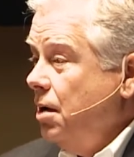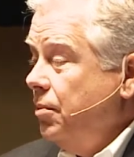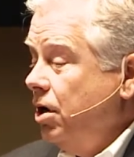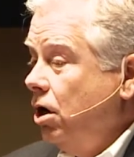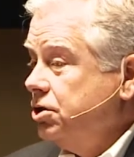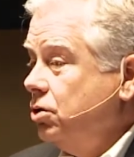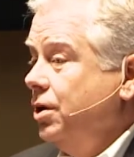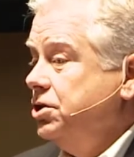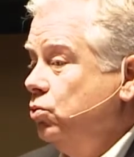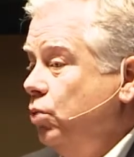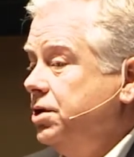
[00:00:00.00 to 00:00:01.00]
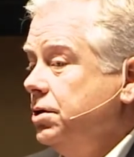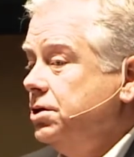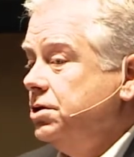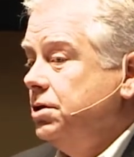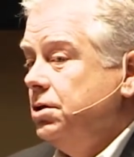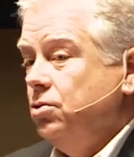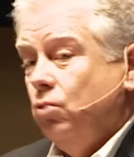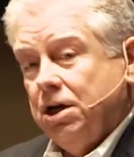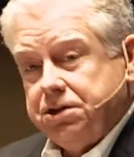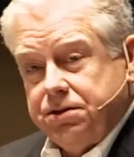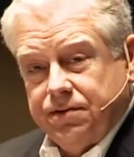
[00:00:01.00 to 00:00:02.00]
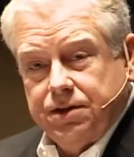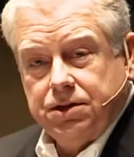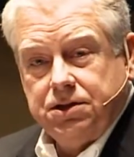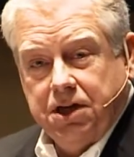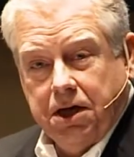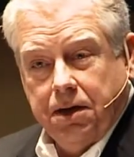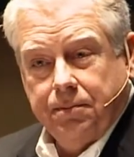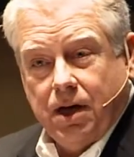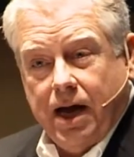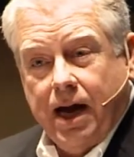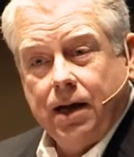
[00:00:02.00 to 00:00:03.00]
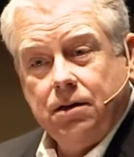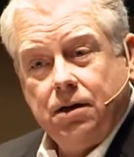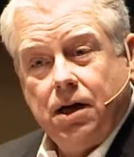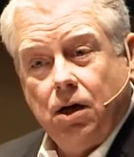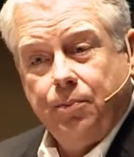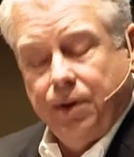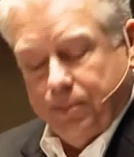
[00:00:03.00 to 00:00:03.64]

but also as a witness to the rest of his team and to help